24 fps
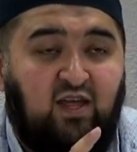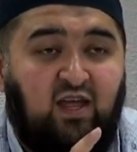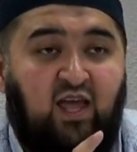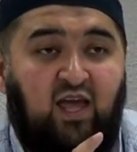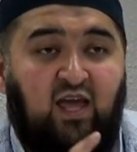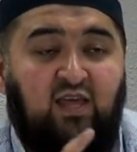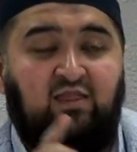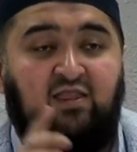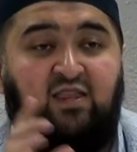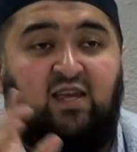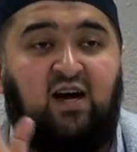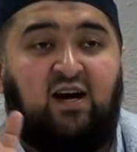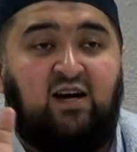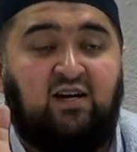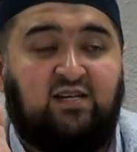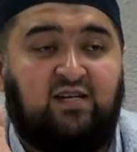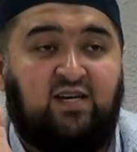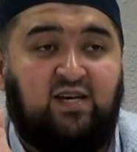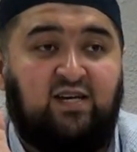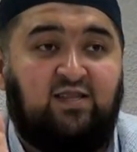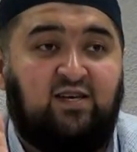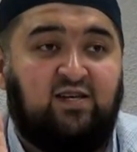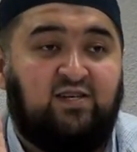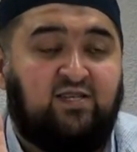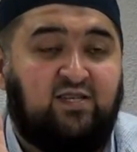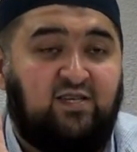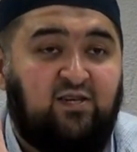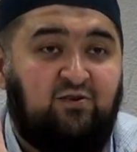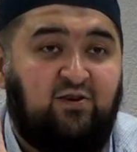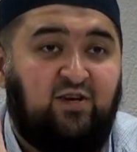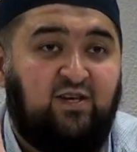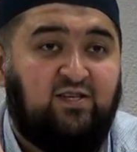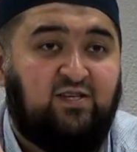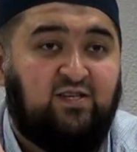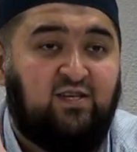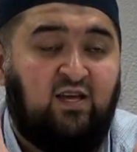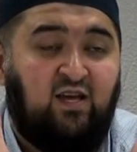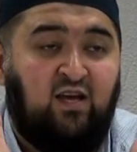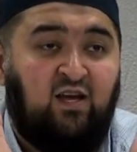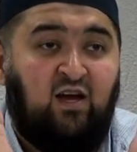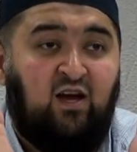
in the Aqidah series